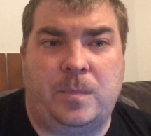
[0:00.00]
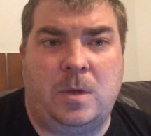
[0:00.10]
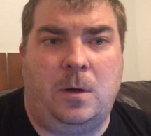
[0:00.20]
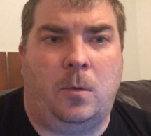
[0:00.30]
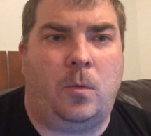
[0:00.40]

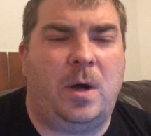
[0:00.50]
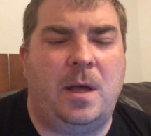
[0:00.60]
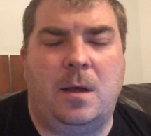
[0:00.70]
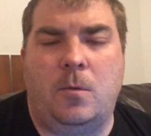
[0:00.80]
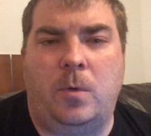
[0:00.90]

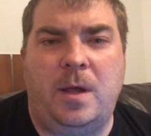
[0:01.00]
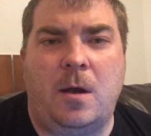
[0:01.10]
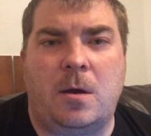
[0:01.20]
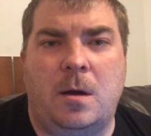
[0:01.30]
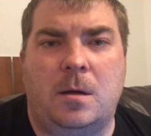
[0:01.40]
What we
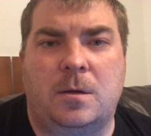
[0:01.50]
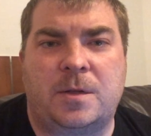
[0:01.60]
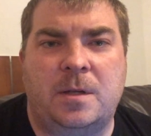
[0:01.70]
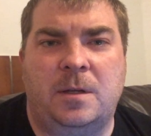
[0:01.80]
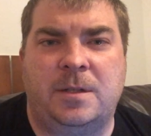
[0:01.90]
are
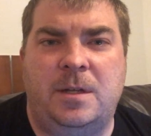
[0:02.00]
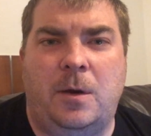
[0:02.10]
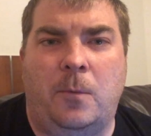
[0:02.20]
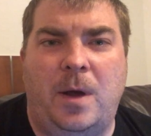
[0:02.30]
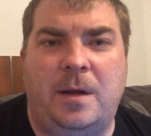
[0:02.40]
skilled to
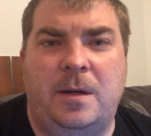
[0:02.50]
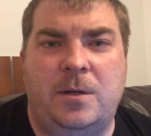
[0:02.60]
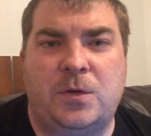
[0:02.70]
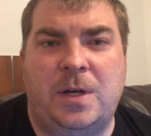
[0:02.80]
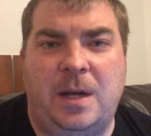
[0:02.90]
know when an
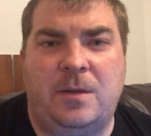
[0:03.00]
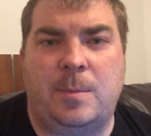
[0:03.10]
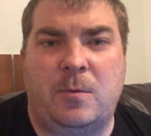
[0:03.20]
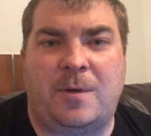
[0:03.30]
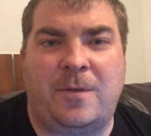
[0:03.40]
injury needs
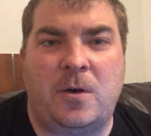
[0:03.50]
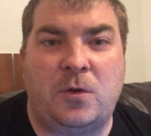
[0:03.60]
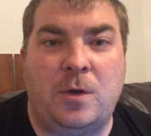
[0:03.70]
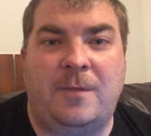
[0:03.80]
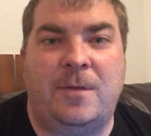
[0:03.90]
to be referred
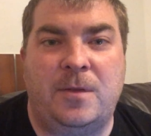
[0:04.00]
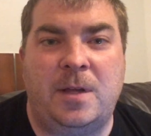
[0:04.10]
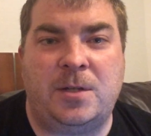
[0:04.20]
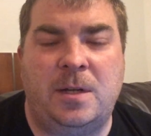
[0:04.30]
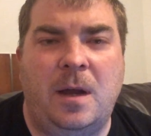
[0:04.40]
to a
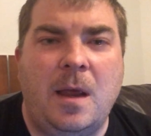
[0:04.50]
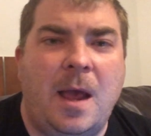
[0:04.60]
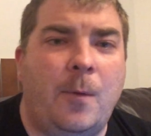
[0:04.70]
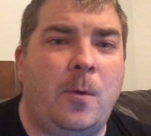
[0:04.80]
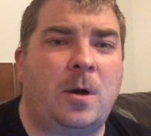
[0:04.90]
physician.
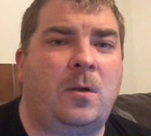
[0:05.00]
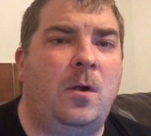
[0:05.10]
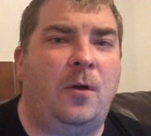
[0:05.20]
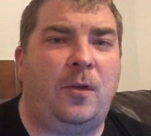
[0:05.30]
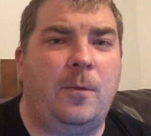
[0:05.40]
And we work
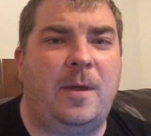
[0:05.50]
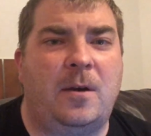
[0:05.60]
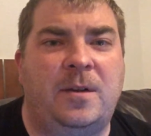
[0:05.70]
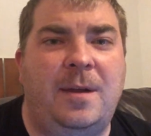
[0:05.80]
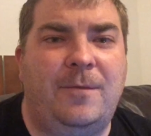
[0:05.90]
closely with
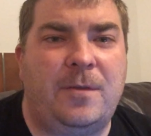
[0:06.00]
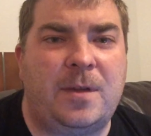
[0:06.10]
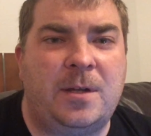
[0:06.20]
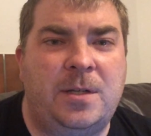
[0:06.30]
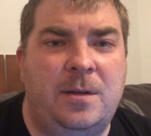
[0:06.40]
our team
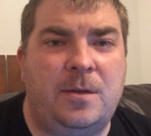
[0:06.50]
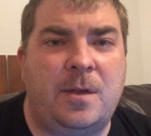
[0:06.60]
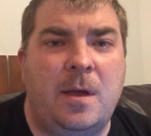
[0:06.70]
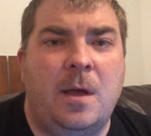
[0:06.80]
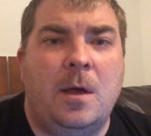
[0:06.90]

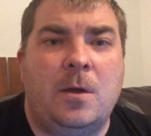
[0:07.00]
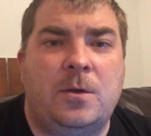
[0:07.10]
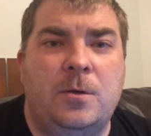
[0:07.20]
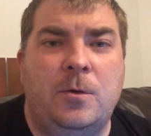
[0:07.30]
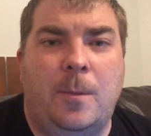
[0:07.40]
physicians
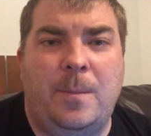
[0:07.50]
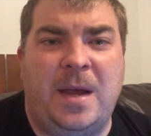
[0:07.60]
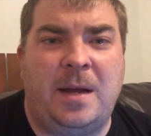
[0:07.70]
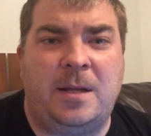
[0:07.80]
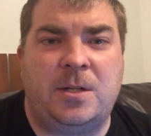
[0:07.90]
to
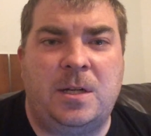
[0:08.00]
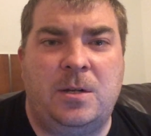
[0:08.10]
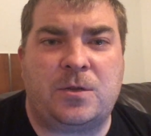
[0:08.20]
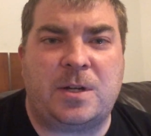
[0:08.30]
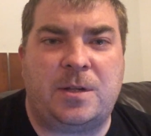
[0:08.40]
manage
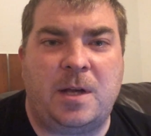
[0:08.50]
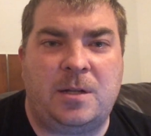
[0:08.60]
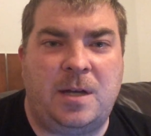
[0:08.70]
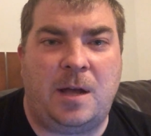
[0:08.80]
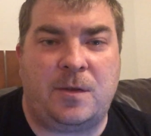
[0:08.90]
injuries
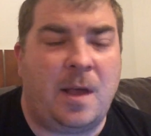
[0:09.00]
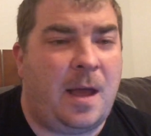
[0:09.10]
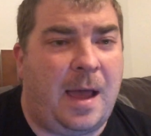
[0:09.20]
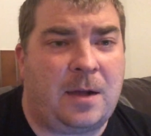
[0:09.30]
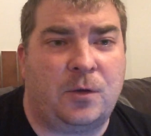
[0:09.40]
such as
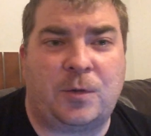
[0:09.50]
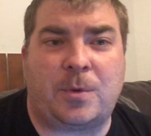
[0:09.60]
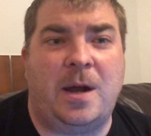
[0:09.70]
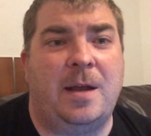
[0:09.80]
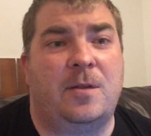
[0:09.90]
ankle
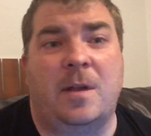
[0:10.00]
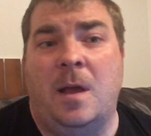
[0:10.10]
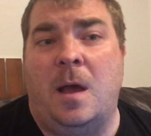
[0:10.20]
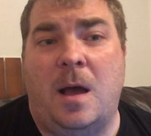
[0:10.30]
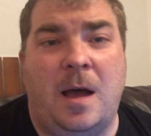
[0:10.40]
sprains,
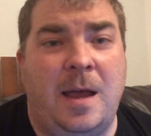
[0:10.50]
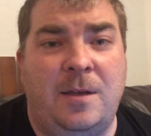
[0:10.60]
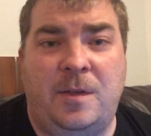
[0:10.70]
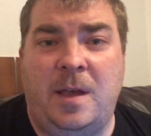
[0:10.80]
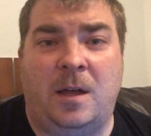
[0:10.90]

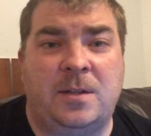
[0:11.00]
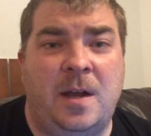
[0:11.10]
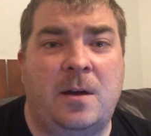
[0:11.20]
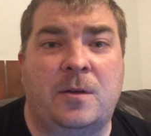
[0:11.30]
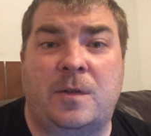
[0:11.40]
ACL
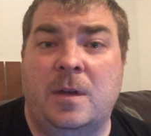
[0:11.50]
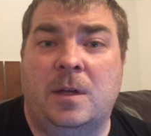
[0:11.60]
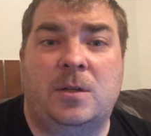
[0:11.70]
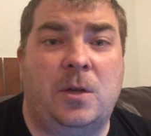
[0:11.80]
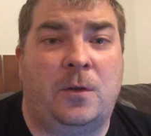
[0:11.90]
tears,
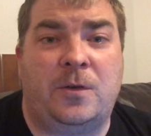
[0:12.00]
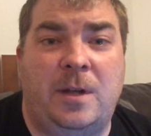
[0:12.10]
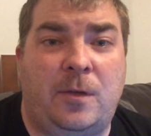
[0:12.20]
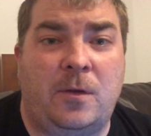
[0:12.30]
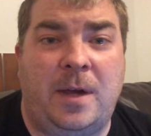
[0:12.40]
shoulder
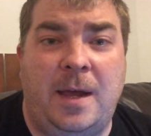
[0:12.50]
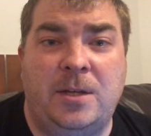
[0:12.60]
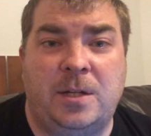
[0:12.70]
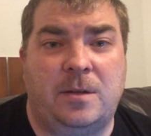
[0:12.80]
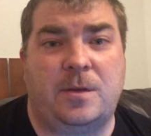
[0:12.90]

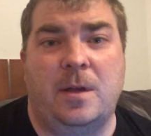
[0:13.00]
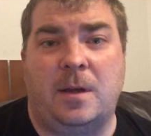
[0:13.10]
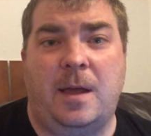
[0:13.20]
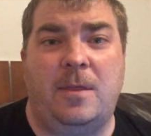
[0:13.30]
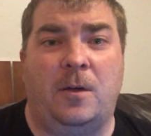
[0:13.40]
dislocations,
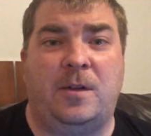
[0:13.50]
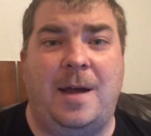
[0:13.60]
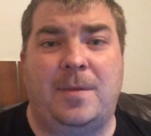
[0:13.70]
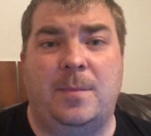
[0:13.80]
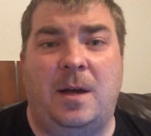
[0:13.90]
those
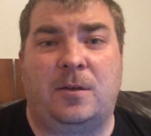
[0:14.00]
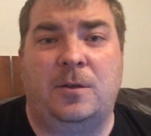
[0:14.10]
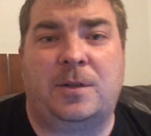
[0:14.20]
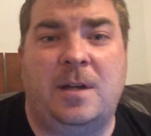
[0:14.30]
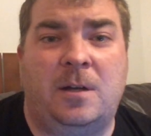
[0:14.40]
types of
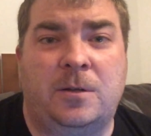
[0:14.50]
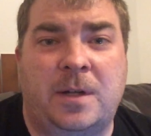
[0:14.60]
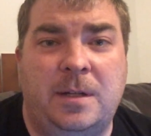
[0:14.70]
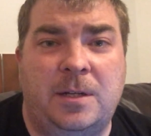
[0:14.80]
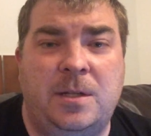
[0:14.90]
musculoskeletal
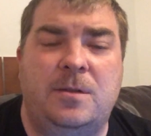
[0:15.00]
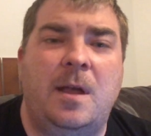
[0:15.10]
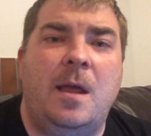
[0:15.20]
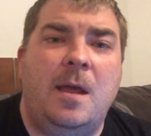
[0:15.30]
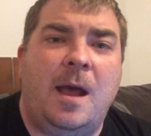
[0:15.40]
conditions,
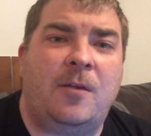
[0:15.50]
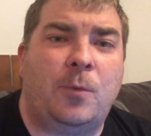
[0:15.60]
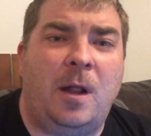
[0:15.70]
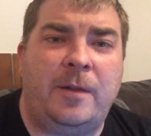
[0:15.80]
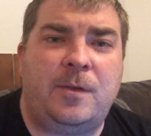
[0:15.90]
as
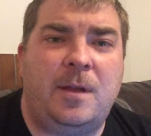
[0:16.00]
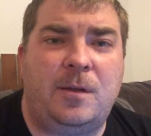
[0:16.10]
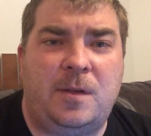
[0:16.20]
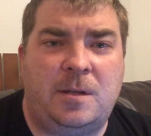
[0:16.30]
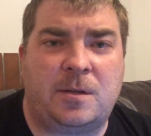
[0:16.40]
well as
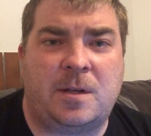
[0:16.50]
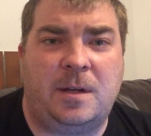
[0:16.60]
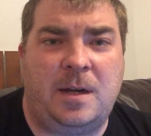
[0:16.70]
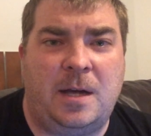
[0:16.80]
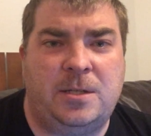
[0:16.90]
things such as
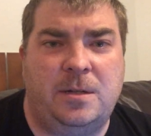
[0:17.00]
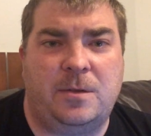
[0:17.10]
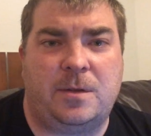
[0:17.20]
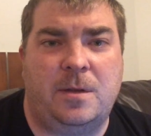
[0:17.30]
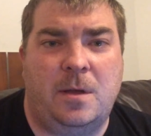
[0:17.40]

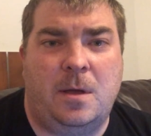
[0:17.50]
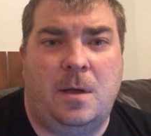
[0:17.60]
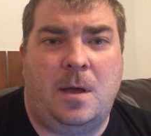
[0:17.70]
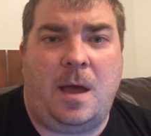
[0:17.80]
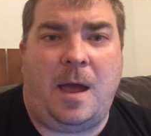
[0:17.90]
concussions.
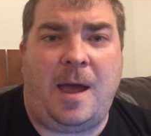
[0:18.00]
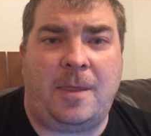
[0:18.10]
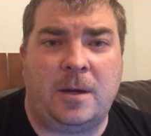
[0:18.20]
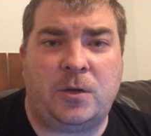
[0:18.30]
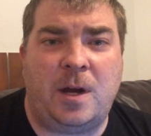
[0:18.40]

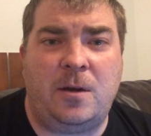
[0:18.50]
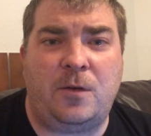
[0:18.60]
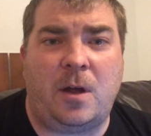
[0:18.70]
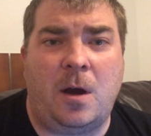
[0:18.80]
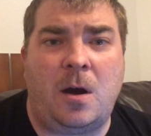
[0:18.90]
Athletic
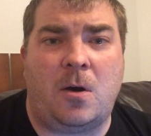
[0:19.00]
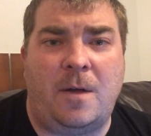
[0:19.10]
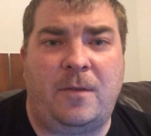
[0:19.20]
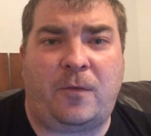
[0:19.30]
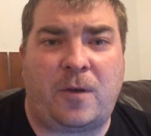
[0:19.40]
trainers are
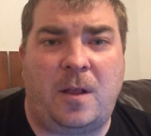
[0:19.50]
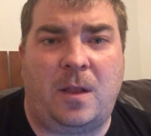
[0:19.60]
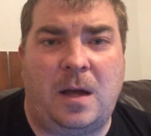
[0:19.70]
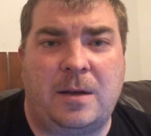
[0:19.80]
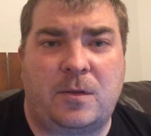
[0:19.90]
on the front
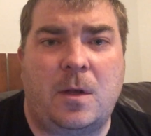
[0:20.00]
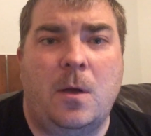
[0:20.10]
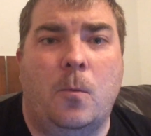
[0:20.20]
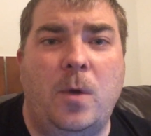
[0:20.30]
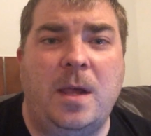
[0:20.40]
lines.
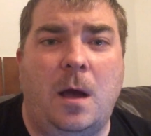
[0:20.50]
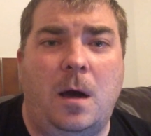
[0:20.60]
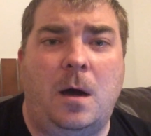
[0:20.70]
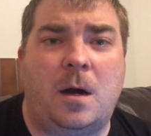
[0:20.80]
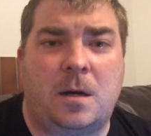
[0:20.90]
We
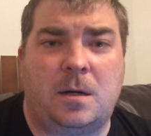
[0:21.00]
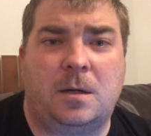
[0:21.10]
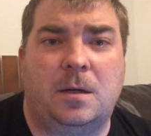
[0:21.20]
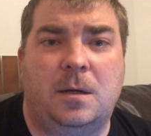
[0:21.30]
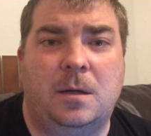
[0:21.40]
are
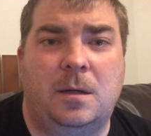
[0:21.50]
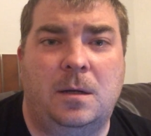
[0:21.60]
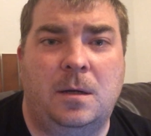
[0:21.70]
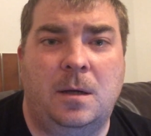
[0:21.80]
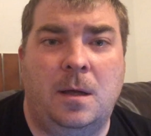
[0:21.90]

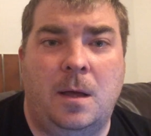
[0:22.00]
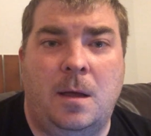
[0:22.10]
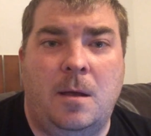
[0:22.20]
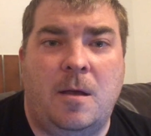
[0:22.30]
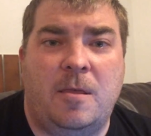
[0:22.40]

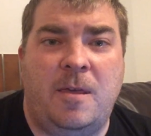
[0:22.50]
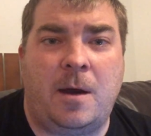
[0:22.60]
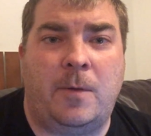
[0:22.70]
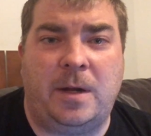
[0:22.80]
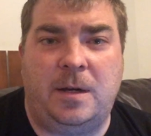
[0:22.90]

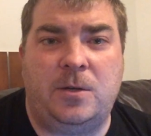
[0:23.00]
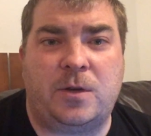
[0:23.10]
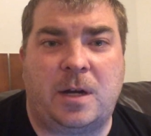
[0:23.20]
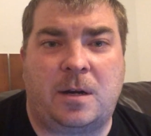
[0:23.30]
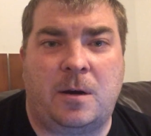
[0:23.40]
there when an
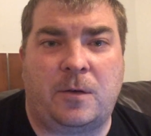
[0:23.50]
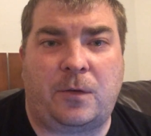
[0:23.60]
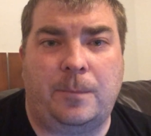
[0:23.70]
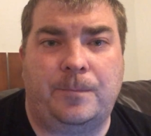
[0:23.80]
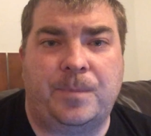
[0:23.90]
injury
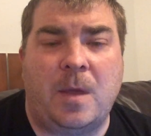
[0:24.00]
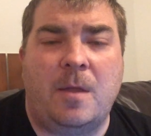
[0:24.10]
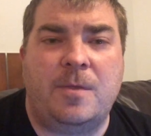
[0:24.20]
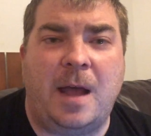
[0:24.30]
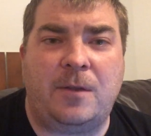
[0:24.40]
occurs.
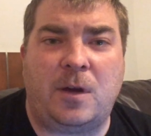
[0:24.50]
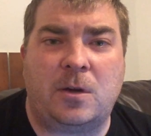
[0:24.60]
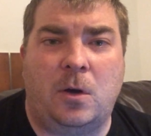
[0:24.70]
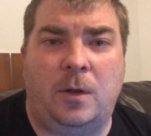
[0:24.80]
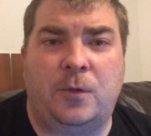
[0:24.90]
That is our
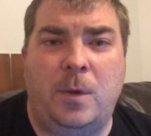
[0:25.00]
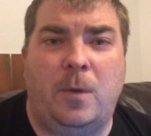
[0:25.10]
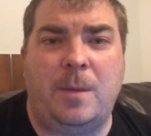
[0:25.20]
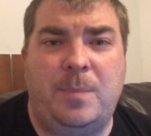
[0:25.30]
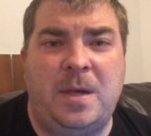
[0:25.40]
goal, is we
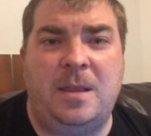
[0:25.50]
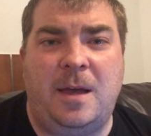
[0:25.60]
want to be